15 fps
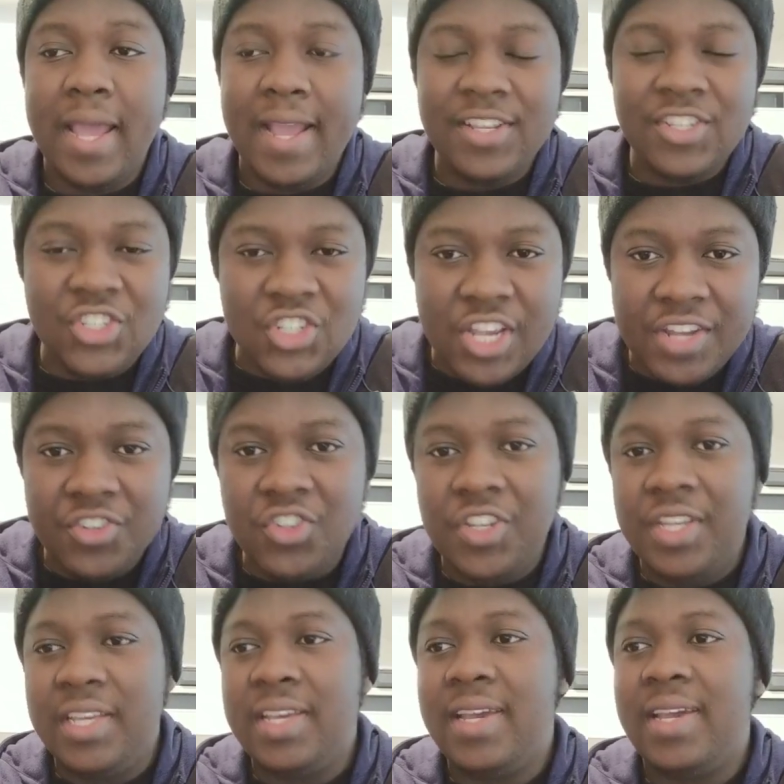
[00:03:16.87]

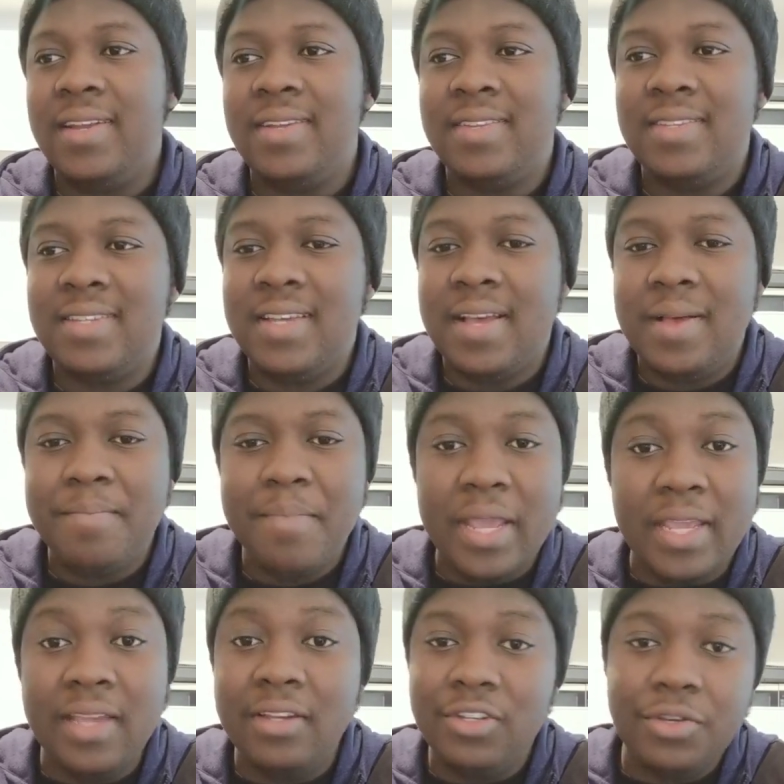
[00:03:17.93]
exchanging and
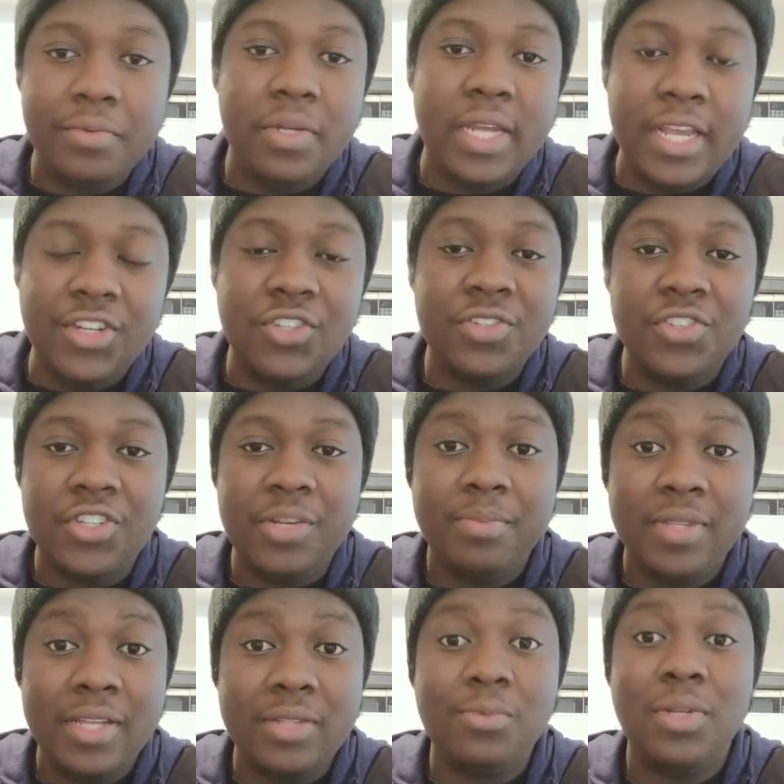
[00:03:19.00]
making new
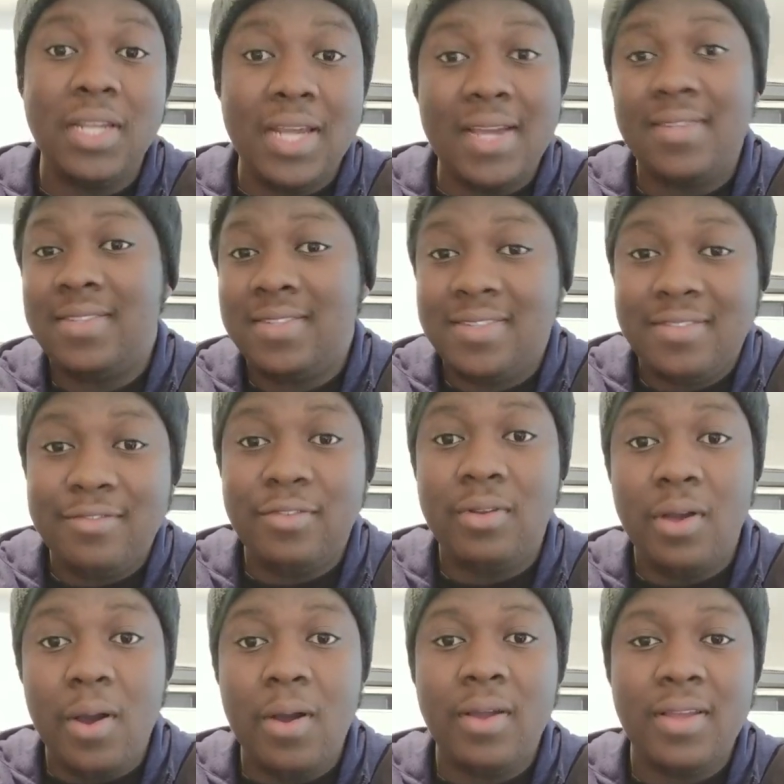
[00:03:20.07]
relationship that will last for
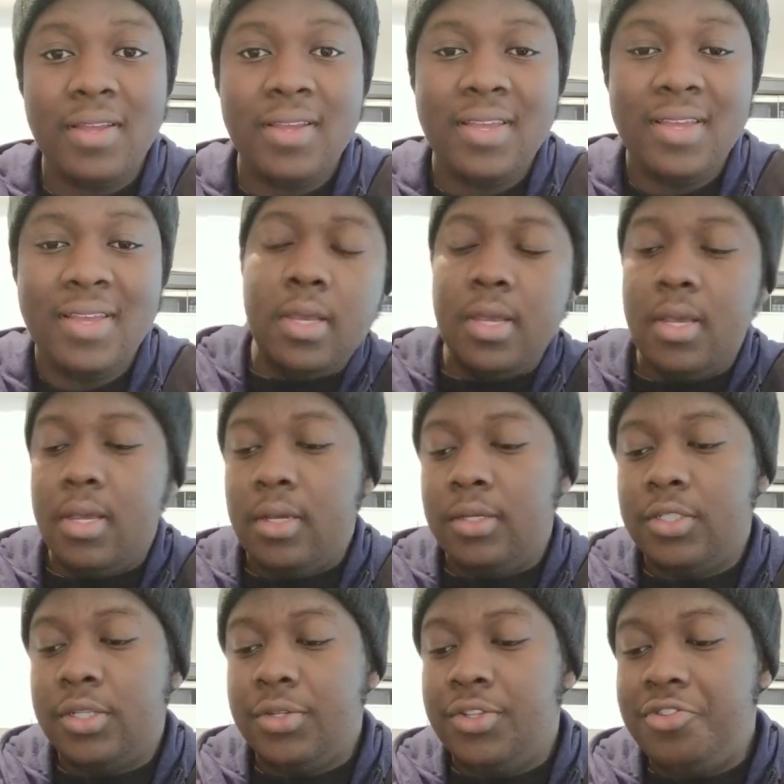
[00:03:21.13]
long.
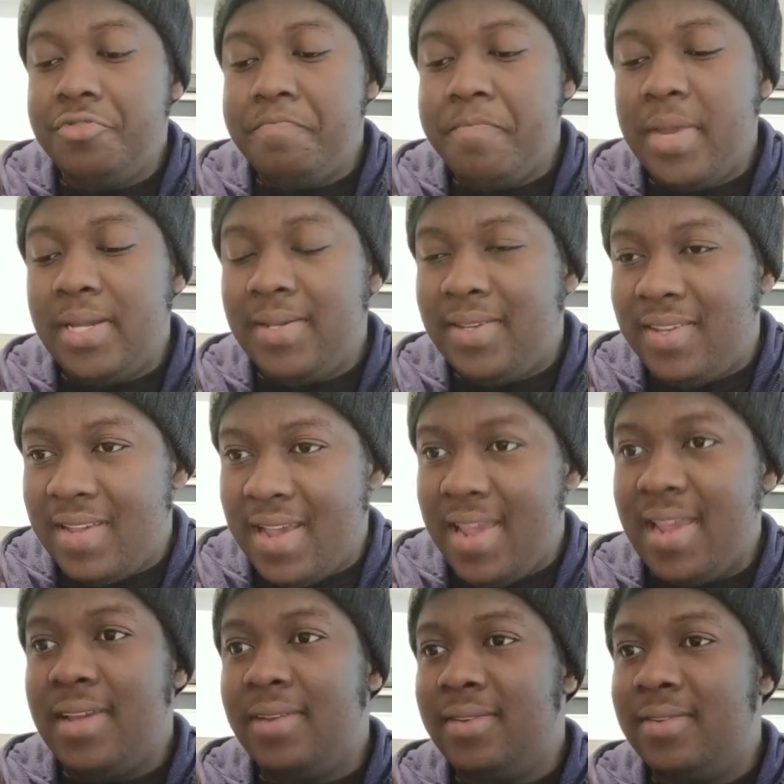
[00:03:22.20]
So to
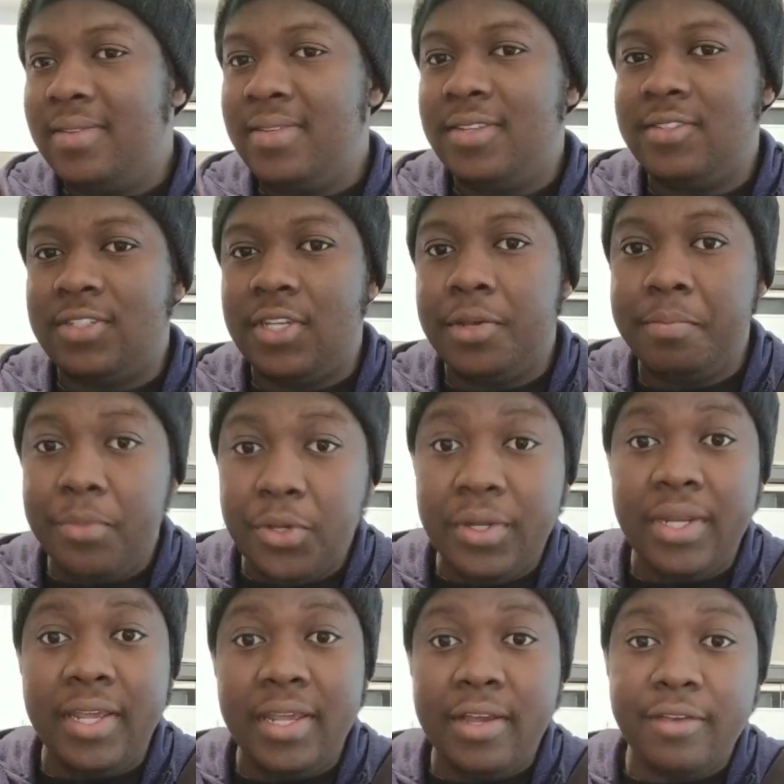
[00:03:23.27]
maintain this
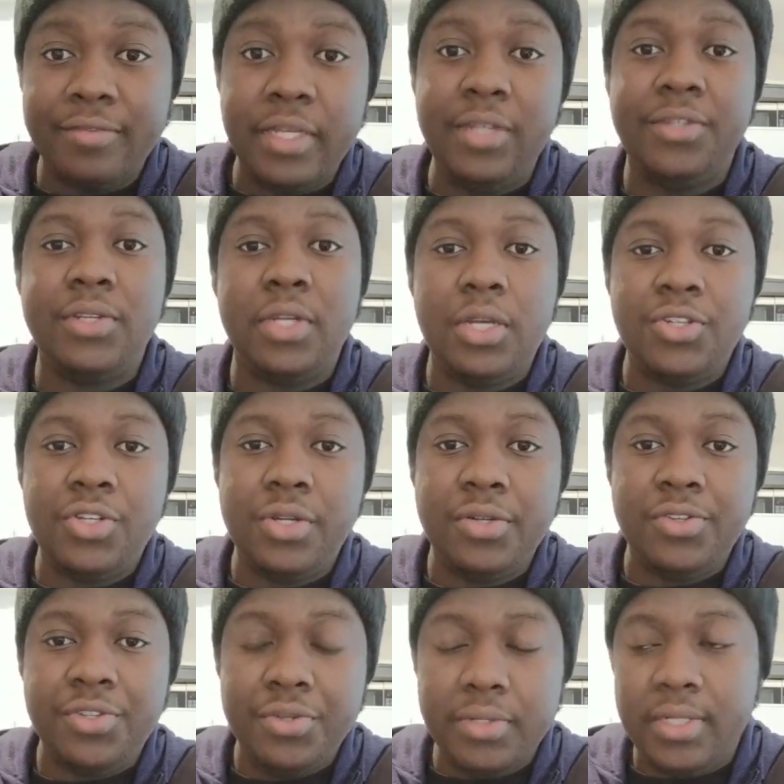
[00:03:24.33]
community of
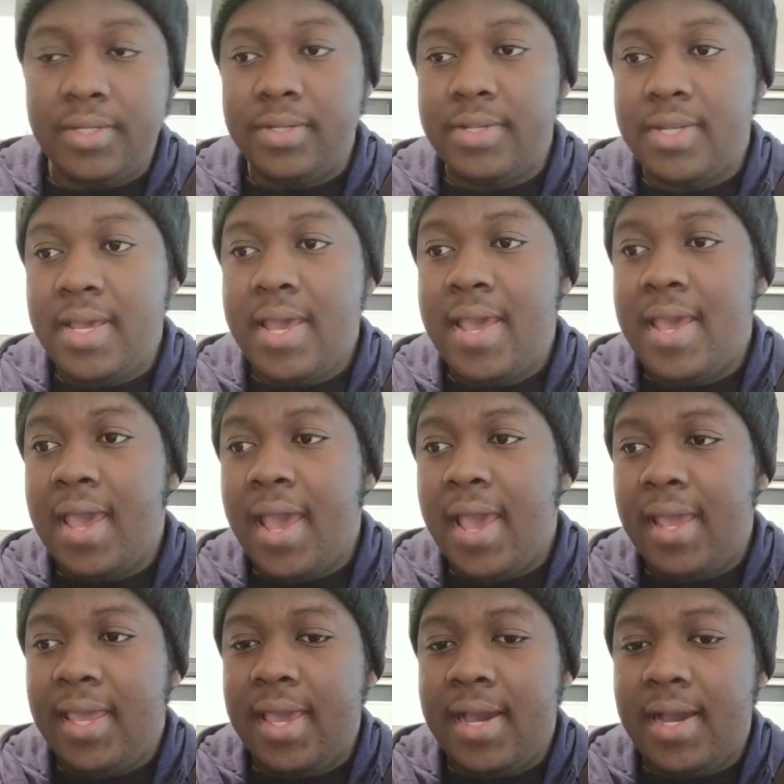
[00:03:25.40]
international students,
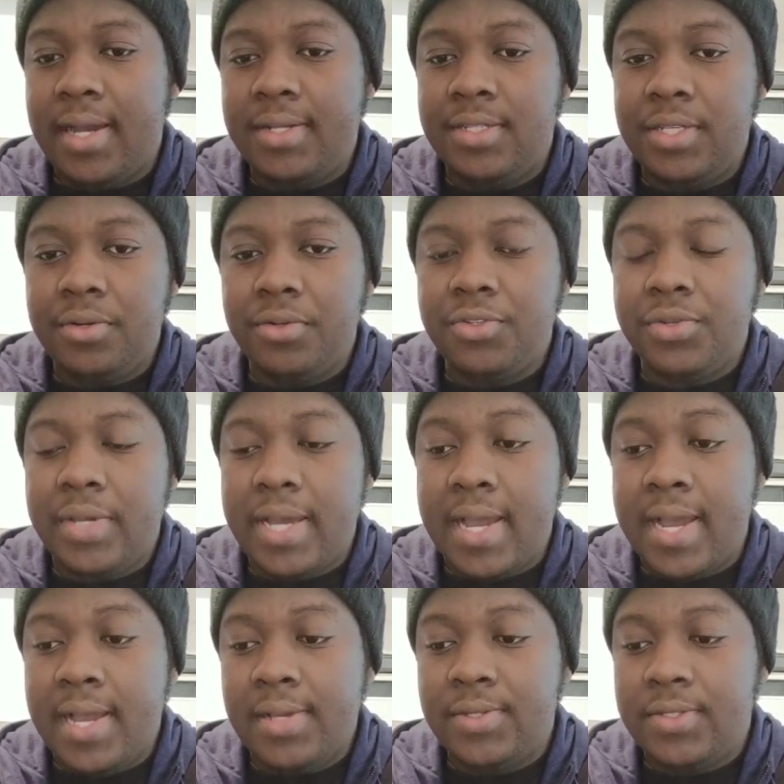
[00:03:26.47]
KIIT also
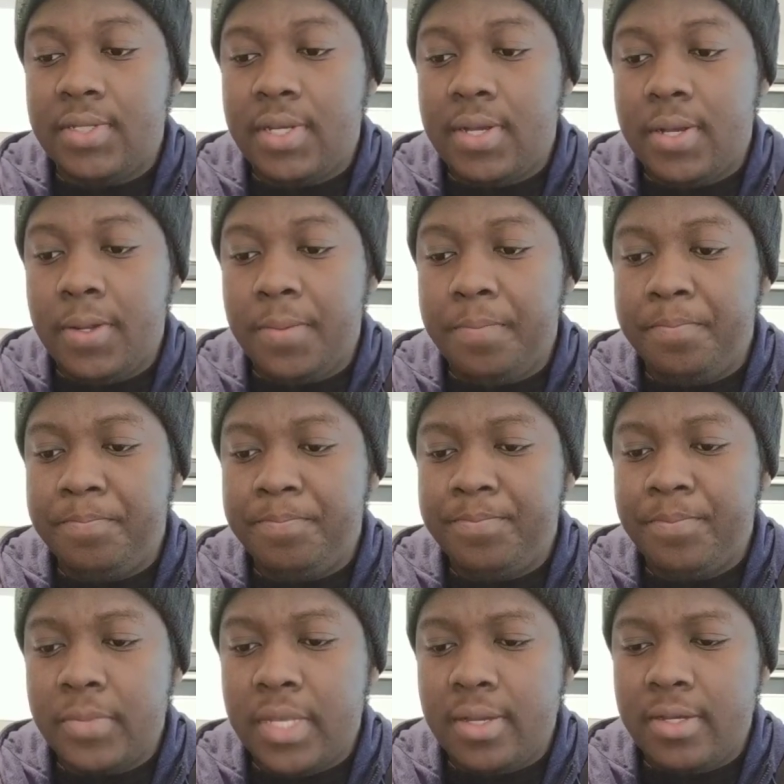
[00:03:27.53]
has
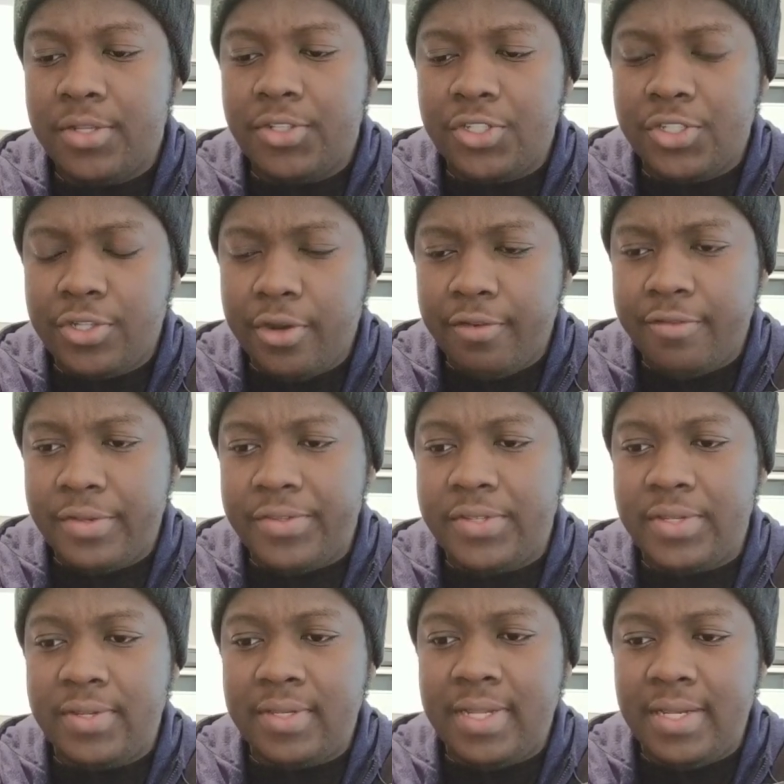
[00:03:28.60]
a service,
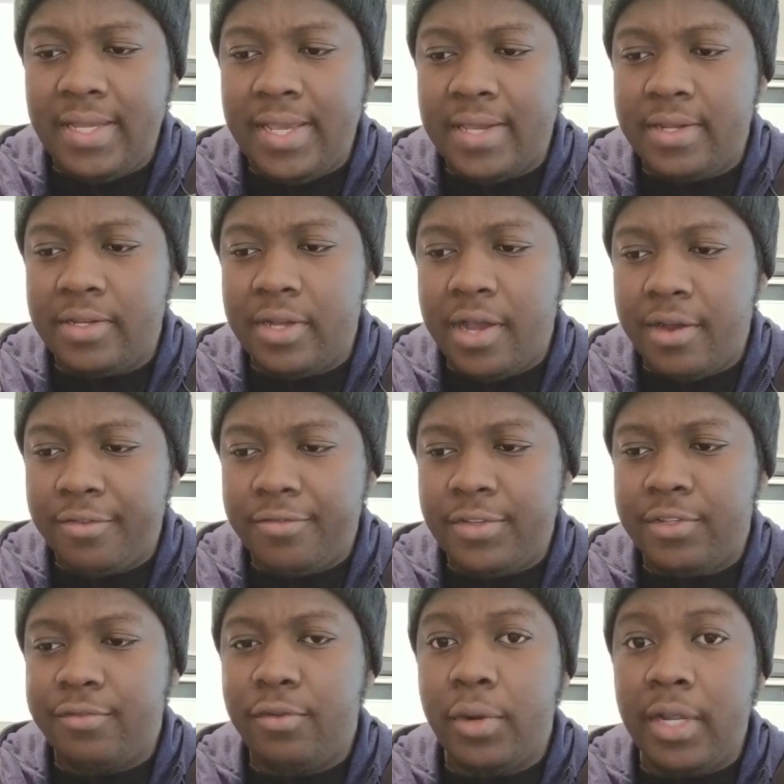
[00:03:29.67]
a dedicated
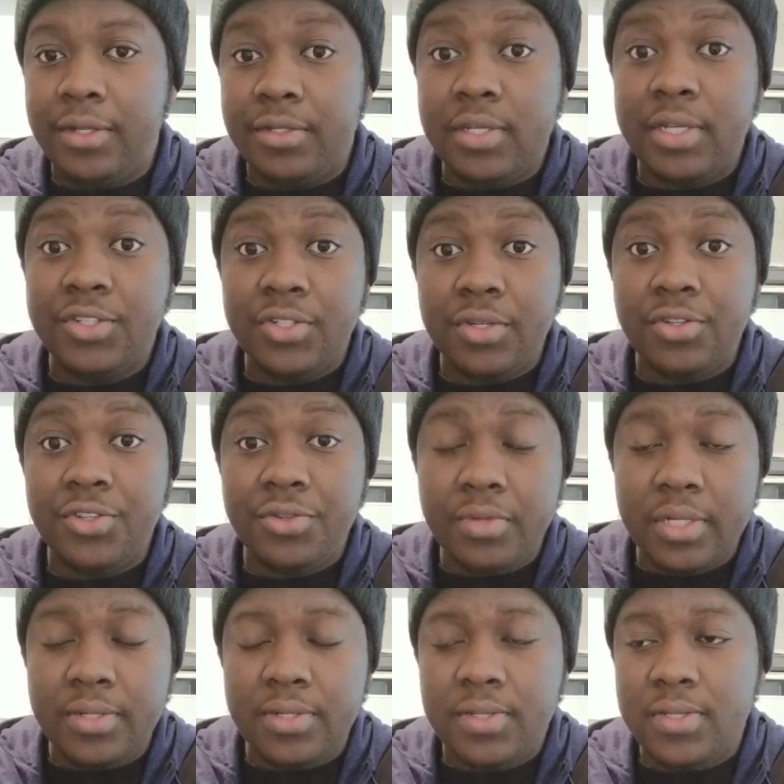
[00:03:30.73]
office for international
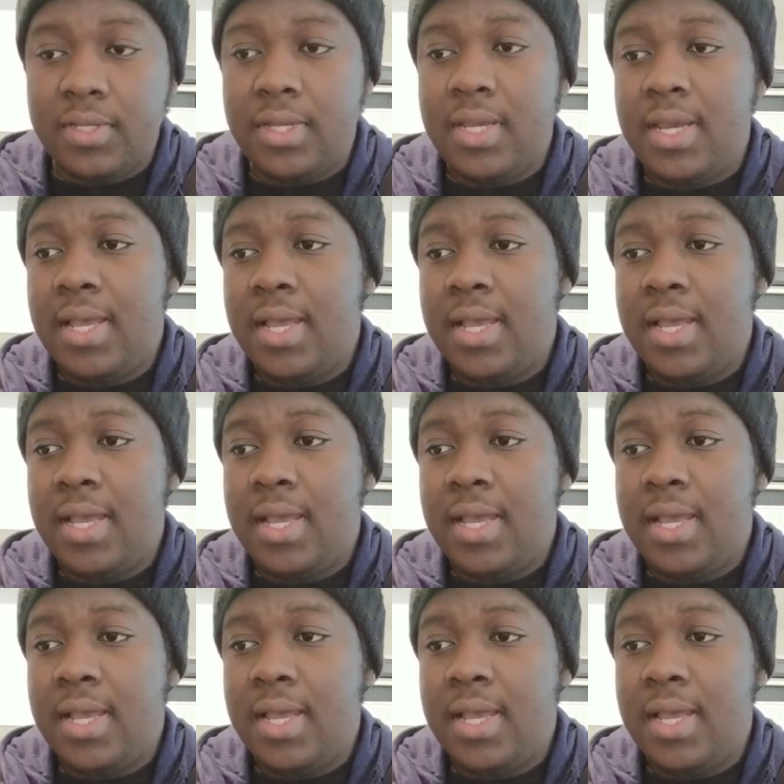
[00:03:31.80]
students,